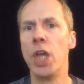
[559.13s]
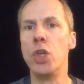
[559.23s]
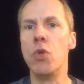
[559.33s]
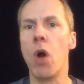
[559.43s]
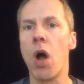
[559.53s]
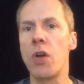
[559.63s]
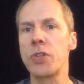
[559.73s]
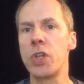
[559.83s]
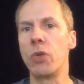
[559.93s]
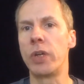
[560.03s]
You
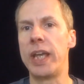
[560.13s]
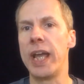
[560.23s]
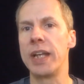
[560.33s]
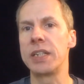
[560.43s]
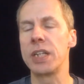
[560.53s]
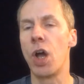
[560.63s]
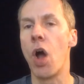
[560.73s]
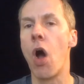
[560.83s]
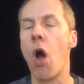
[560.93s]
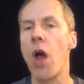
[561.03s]
also get
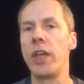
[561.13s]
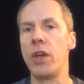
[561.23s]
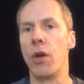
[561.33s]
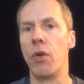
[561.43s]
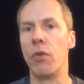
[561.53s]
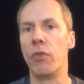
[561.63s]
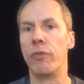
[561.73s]
audio